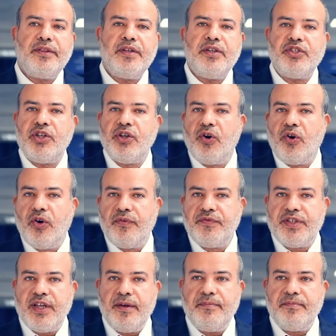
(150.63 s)
teaching all
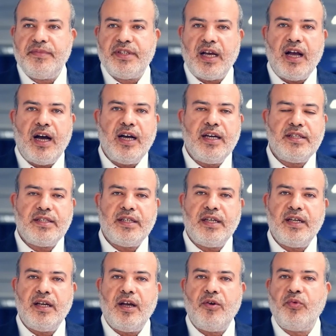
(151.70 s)
of them. The guys,
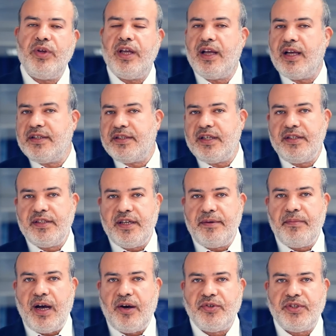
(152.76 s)
we can send
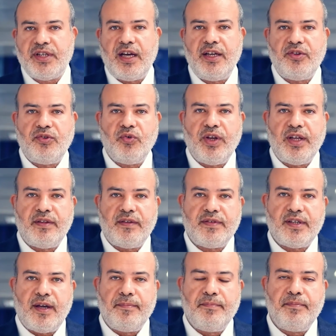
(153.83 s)
them outside to get
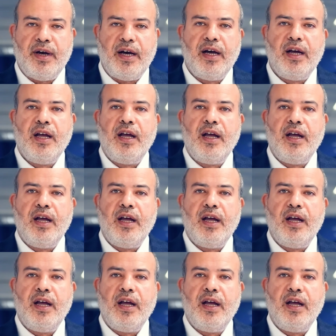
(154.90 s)
some